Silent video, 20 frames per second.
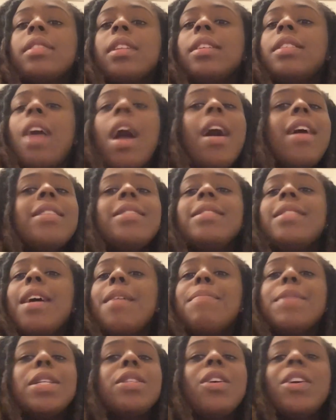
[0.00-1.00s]
Guys,
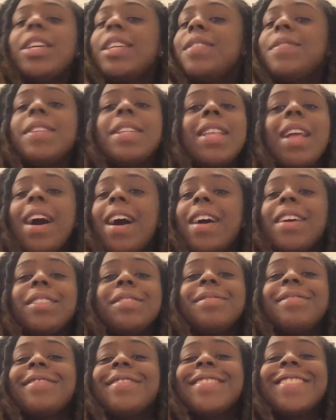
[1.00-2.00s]
let me not even
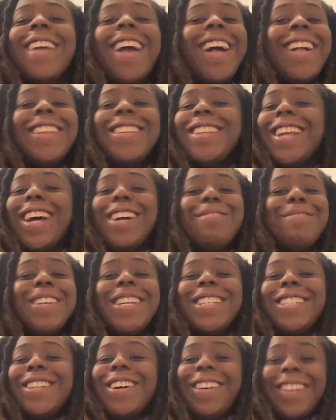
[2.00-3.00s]
lie. Let
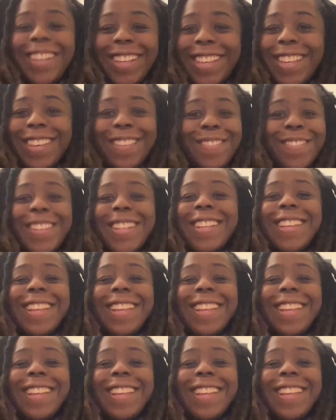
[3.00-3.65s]
me not even